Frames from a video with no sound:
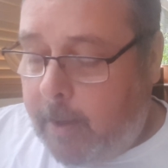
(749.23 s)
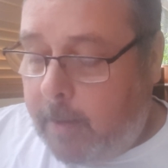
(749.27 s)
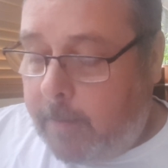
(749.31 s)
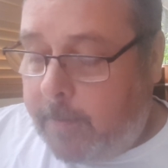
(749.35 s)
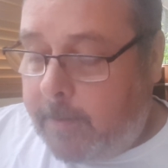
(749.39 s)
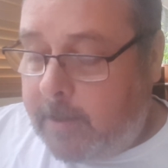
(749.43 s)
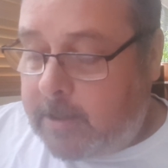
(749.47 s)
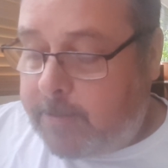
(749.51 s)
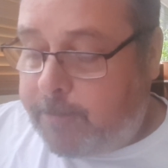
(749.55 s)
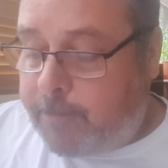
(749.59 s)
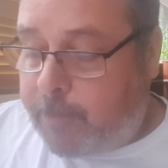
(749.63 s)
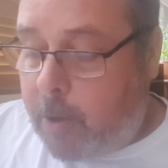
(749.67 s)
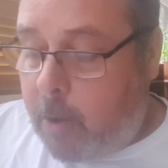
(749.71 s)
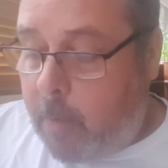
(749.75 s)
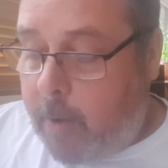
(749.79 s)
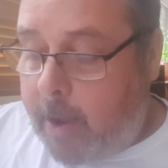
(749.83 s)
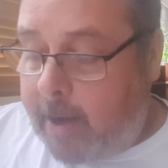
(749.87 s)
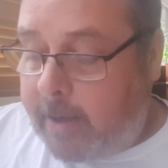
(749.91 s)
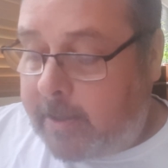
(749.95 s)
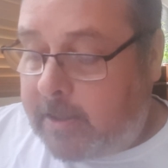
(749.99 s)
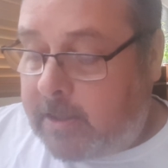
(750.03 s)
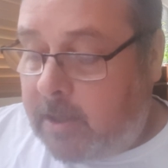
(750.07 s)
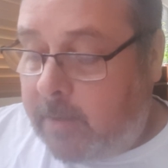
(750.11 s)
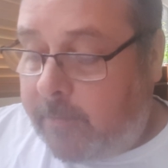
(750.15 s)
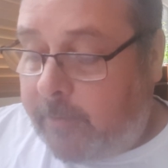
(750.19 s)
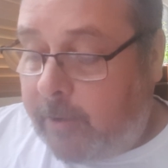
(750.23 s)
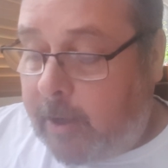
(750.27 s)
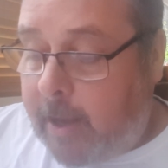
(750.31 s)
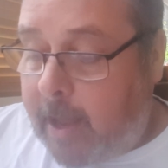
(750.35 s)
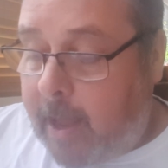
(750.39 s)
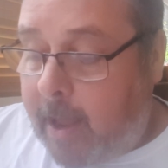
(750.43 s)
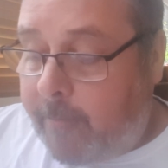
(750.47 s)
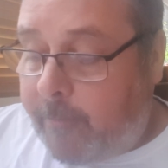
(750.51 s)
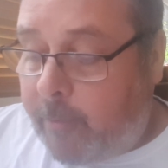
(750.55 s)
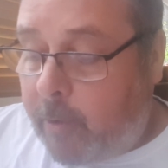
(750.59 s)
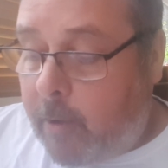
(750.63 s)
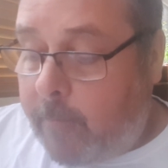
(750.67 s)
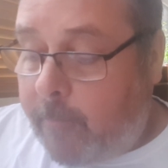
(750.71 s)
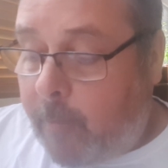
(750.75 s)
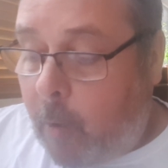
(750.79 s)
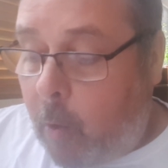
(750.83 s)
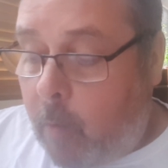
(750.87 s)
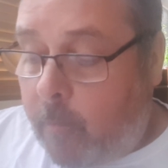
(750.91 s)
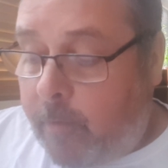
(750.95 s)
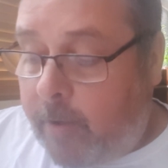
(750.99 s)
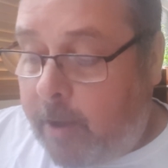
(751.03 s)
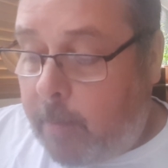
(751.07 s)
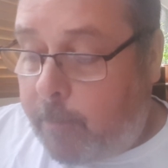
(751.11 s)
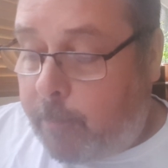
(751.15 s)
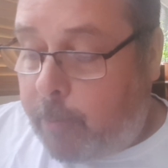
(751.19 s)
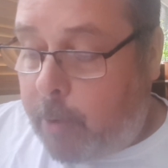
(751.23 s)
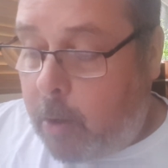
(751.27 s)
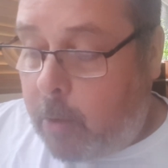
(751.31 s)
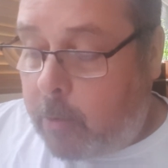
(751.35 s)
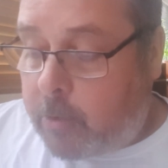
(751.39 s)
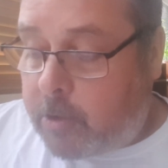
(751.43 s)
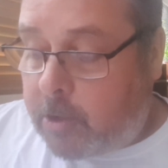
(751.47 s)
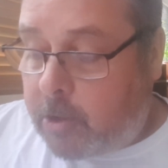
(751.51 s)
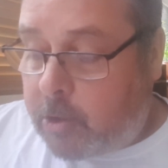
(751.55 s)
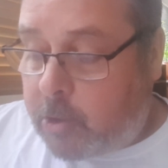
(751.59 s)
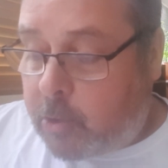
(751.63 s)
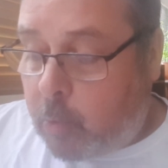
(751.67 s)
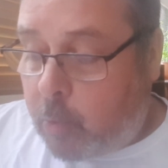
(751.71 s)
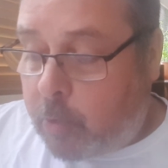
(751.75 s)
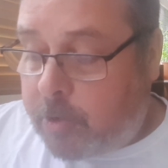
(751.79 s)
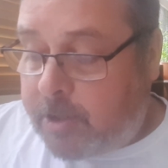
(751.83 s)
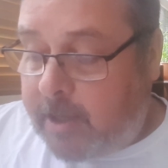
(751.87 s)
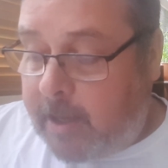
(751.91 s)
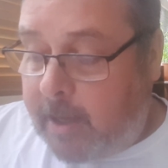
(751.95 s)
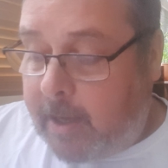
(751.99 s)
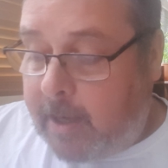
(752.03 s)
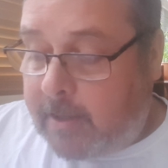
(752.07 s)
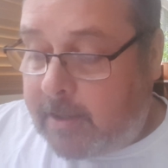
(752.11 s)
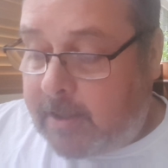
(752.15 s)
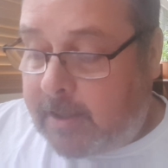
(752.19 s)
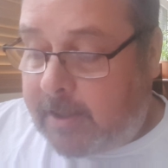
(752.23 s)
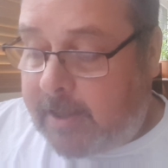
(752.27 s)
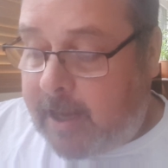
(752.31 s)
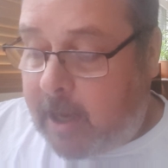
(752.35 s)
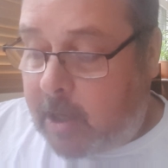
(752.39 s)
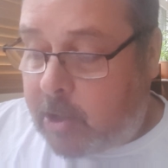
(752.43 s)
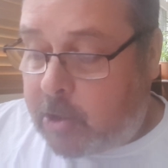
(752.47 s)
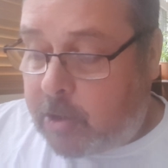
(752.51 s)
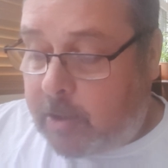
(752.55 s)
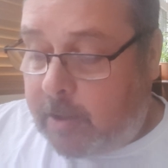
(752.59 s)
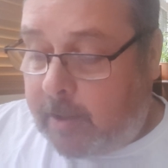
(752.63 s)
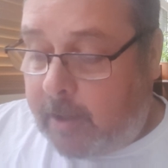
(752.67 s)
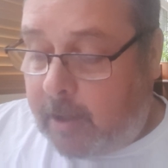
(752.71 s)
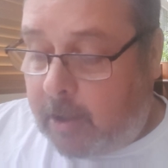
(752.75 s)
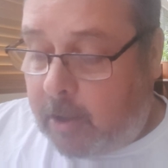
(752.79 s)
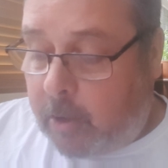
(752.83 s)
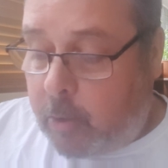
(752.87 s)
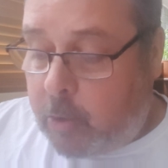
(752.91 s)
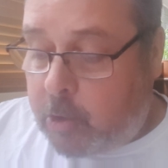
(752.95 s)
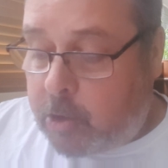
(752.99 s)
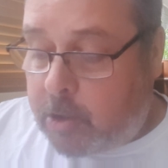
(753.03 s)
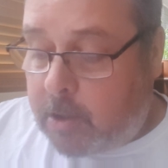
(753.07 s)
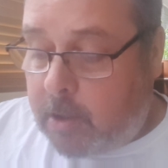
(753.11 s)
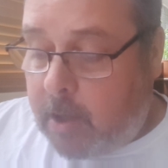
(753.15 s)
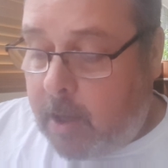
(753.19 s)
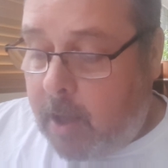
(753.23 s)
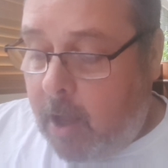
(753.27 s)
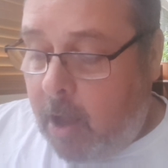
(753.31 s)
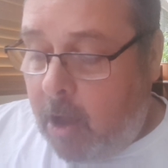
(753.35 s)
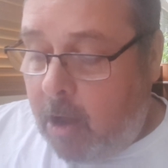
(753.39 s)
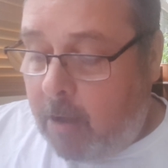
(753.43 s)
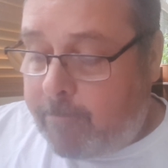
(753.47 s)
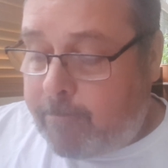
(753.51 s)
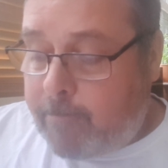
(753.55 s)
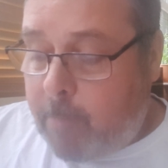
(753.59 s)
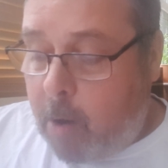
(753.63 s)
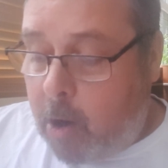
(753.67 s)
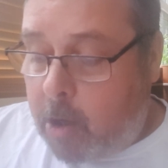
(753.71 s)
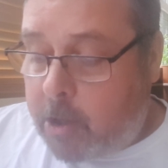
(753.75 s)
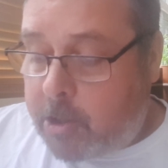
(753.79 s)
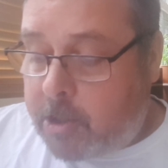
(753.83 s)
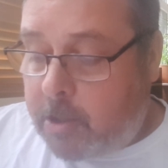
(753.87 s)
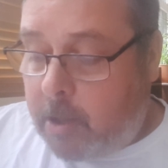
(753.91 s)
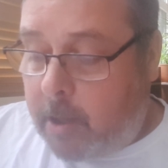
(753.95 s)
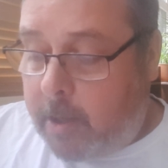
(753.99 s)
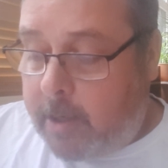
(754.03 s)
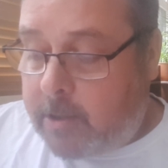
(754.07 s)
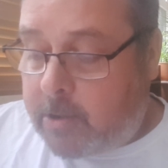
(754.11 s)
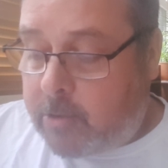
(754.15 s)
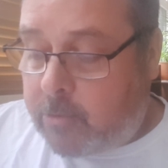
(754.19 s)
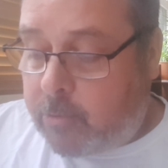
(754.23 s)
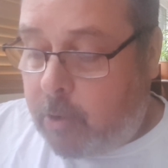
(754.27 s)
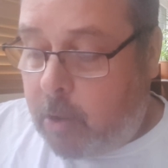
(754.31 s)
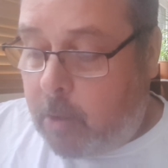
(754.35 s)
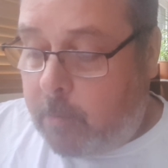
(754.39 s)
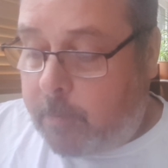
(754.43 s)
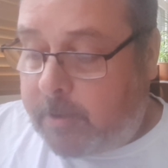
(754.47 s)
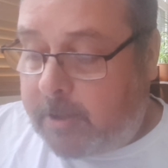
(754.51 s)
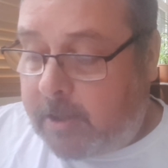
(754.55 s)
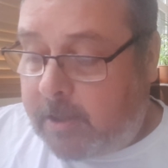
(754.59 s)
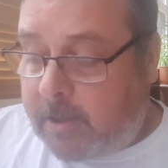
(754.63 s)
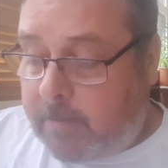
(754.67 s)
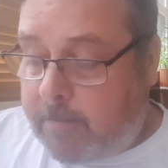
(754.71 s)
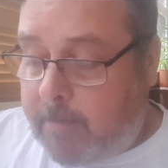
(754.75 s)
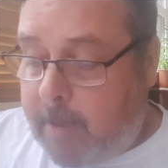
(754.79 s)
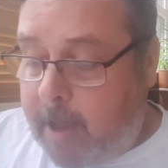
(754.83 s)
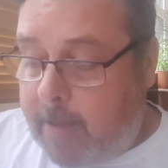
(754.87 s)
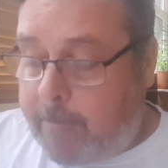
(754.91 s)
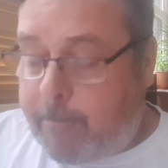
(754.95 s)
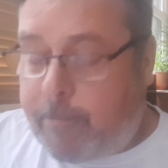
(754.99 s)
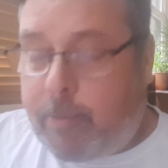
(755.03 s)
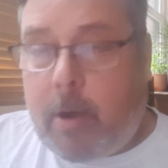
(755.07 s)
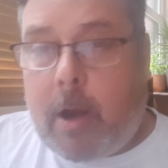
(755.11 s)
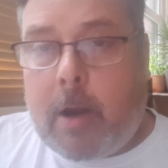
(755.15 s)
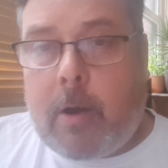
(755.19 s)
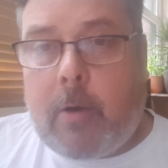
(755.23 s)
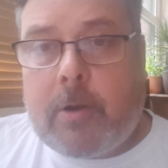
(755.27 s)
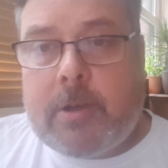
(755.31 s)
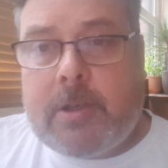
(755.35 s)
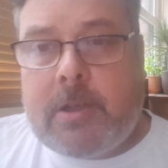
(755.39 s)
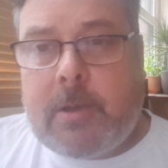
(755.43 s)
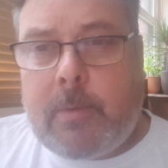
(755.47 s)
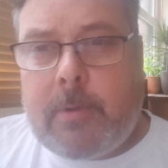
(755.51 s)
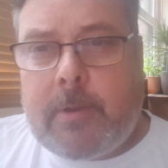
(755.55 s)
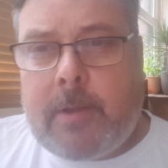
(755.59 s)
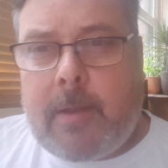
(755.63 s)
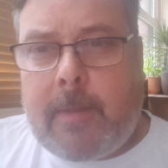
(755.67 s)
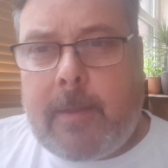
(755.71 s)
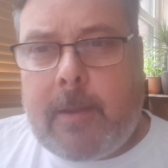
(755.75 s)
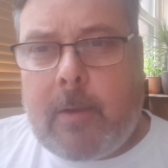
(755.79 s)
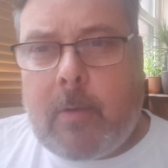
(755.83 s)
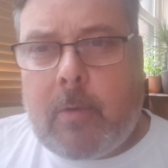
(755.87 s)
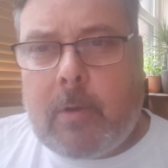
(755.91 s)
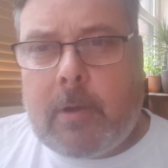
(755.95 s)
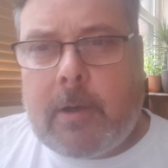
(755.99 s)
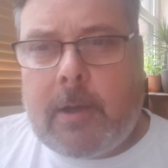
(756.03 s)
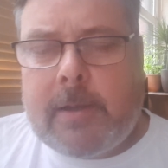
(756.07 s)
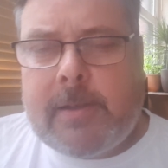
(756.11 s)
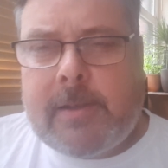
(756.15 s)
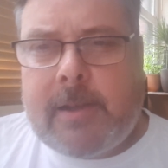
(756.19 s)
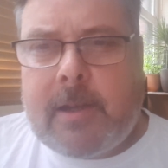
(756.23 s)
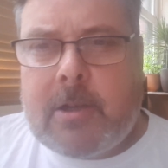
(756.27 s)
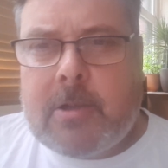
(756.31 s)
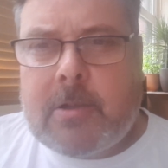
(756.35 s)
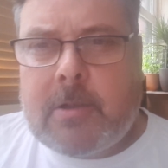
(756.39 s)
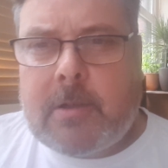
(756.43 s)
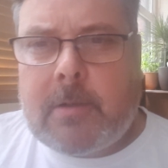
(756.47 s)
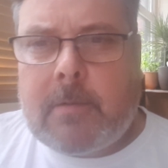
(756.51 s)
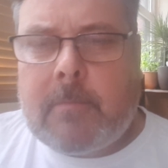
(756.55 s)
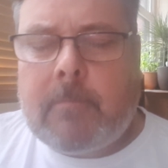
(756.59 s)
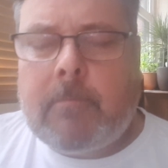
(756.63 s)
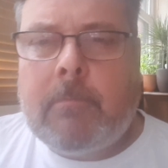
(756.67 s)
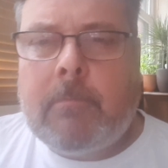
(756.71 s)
This proactive and ever-evolving approach ensures the intersectional inclusion of marginalised groups is a main priority within the organisation.